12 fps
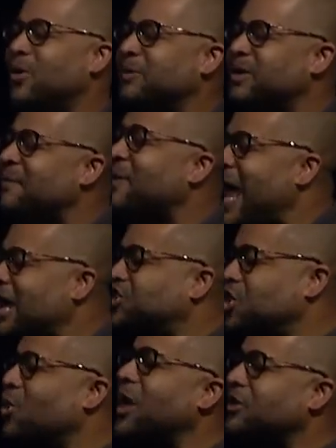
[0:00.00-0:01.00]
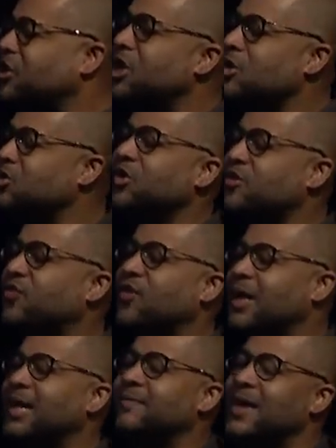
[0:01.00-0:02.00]
We've never asked you, what do you do for
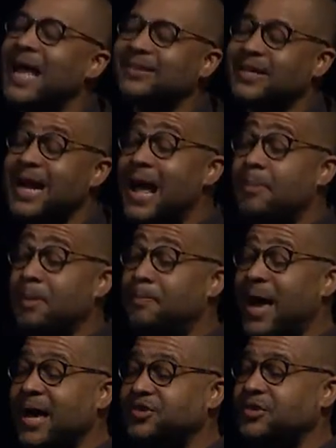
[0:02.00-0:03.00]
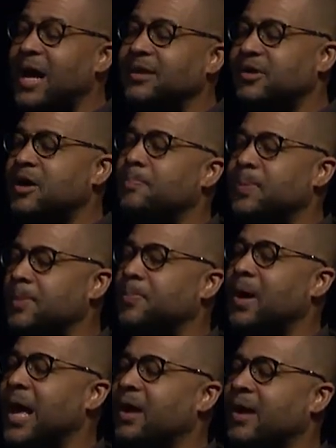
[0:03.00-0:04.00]
a living? I said, I'm a pastor. I tell
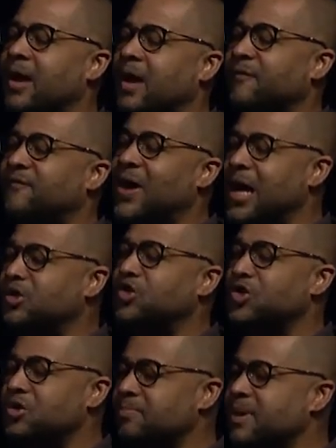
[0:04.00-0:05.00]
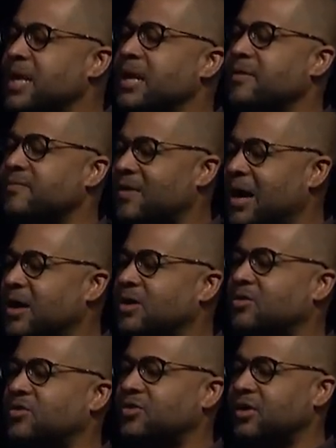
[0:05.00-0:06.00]
people how to find true meaning,
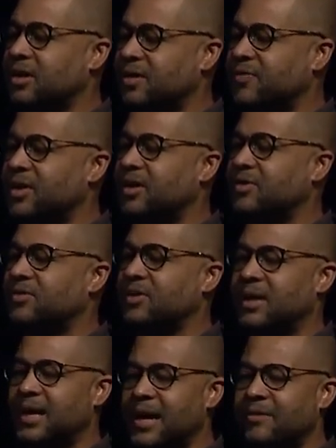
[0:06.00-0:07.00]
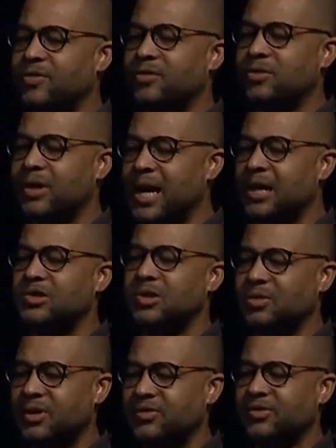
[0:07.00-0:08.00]
value, significance in life through God's
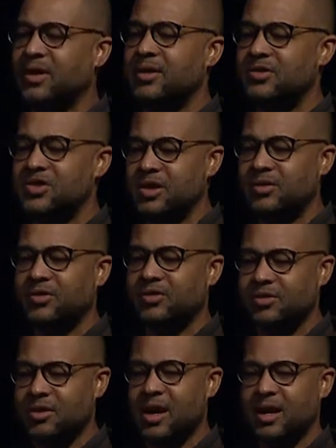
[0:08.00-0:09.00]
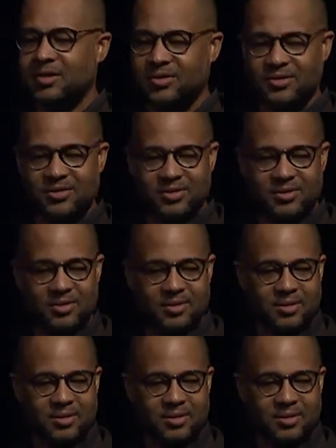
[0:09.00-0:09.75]
only son, Jesus Christ.